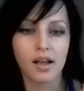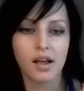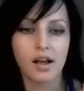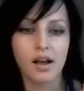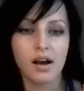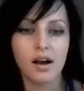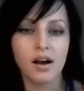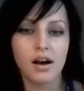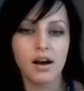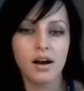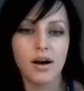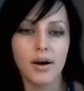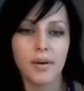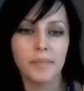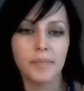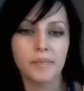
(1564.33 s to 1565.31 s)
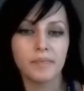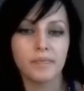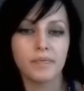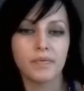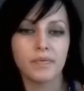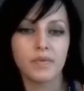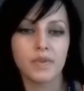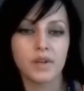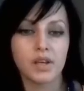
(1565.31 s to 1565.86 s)
Uh,
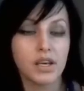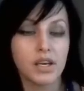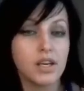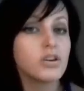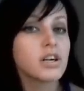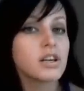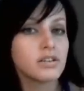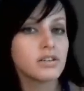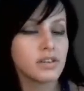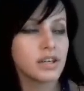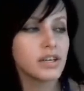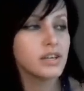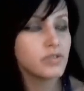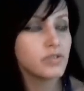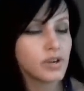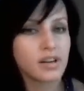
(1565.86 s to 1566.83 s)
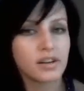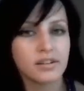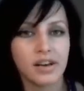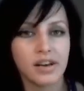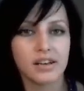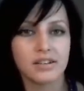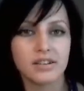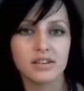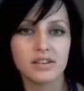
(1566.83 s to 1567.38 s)
he
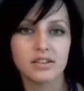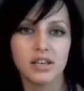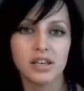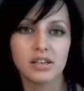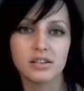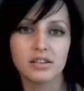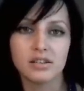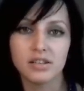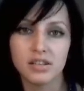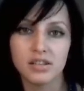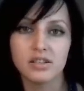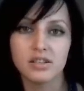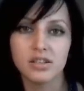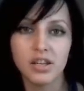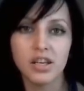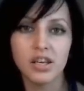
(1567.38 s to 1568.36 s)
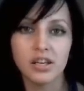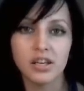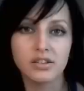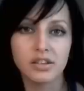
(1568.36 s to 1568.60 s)
recognizes this need.